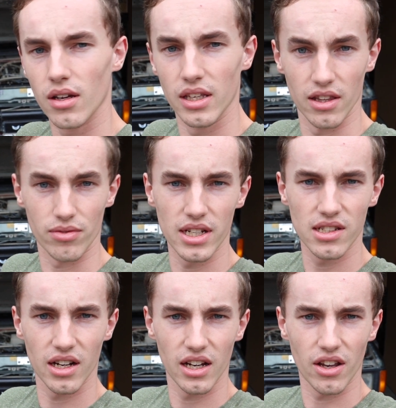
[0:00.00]
yeah, the
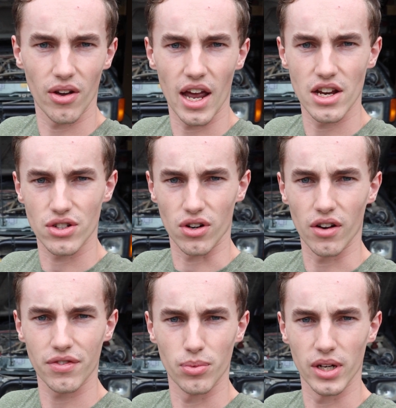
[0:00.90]
reason I didn't go
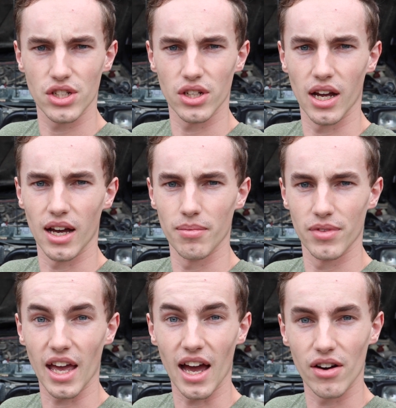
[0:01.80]
Ashcroft, which
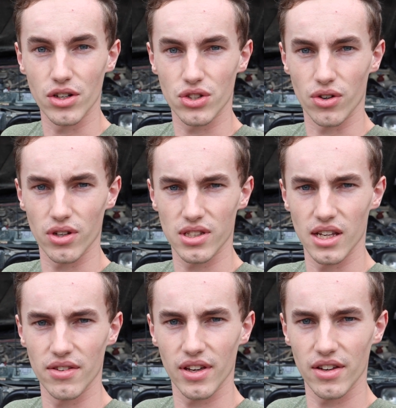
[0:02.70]
they are a stronger
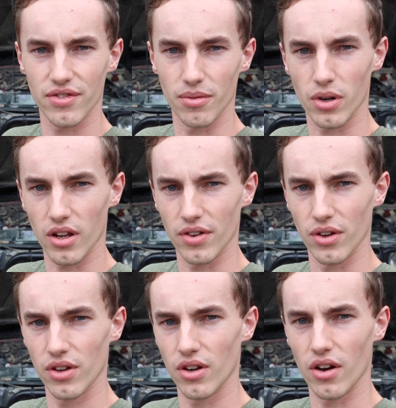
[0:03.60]
CV from what I've
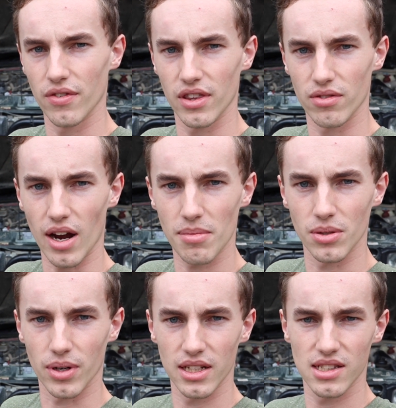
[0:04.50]
heard over the
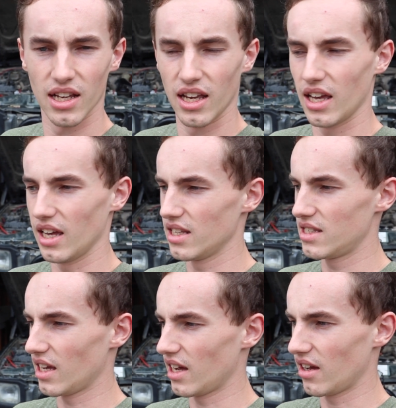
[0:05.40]
Raptor ones,
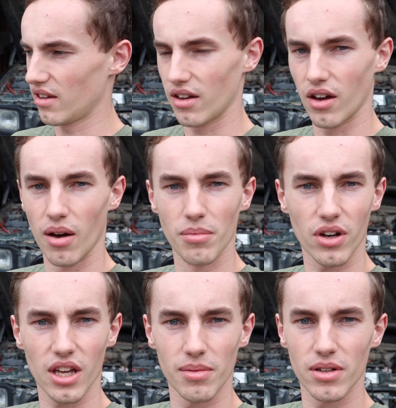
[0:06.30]
is I'm
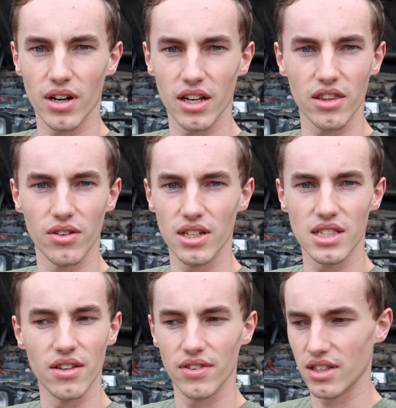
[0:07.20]
not going to be running
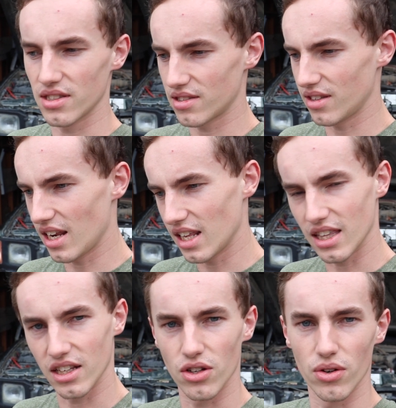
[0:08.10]
37s,
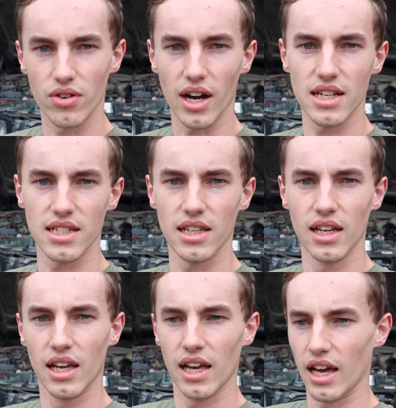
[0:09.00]
anything too crazy.
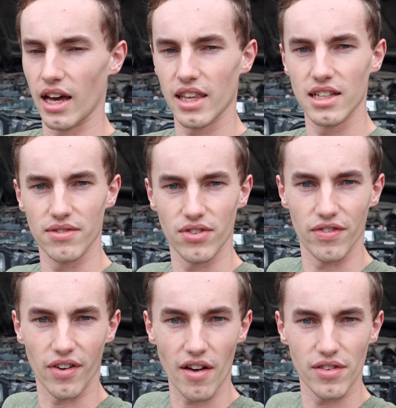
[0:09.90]
These have a
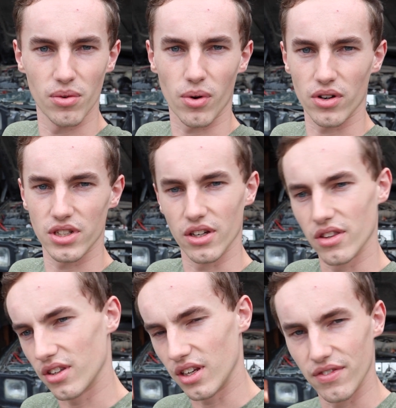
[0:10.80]
5-year warranty
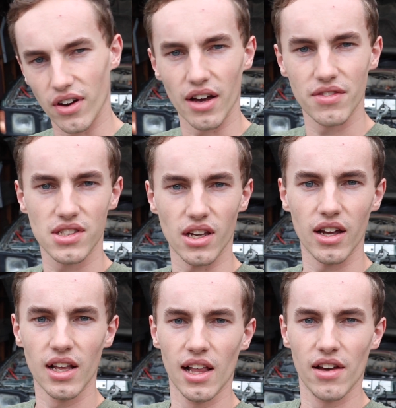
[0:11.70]
on 35s, so
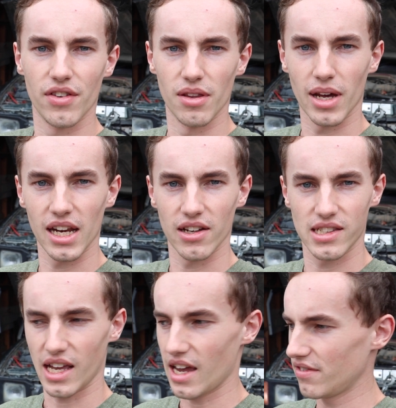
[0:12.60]
for the money I
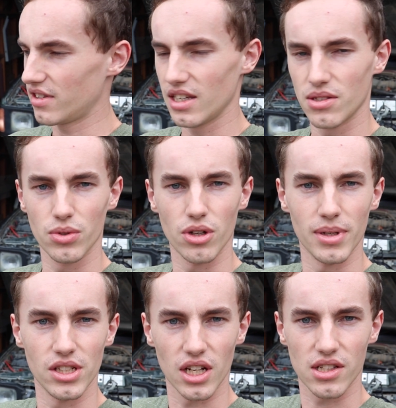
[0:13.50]
saved, these will do
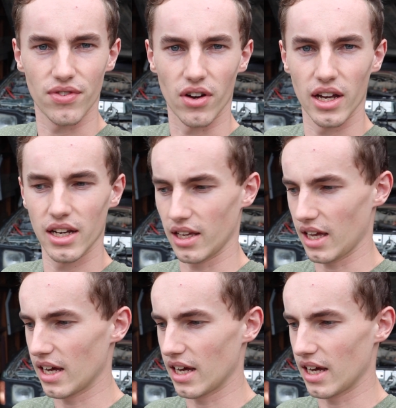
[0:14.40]
me just fine.